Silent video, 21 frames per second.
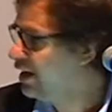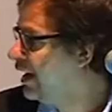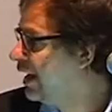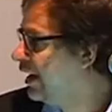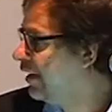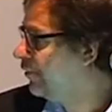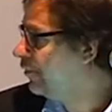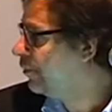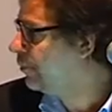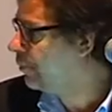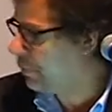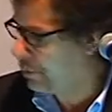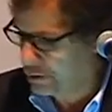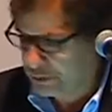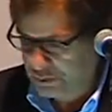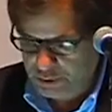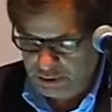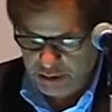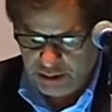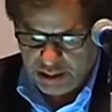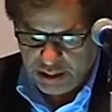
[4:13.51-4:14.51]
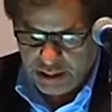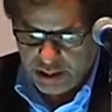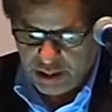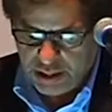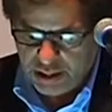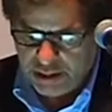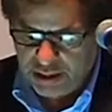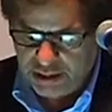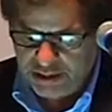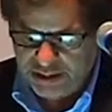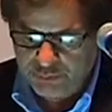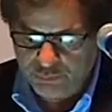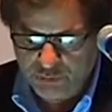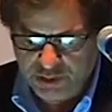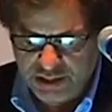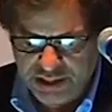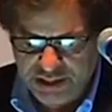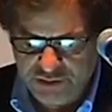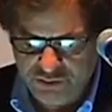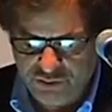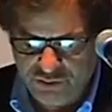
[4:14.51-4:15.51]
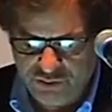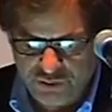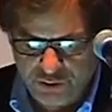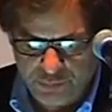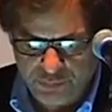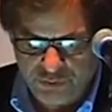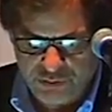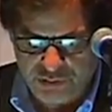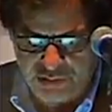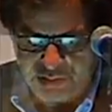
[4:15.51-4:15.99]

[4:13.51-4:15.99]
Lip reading: in the book, in relationship to the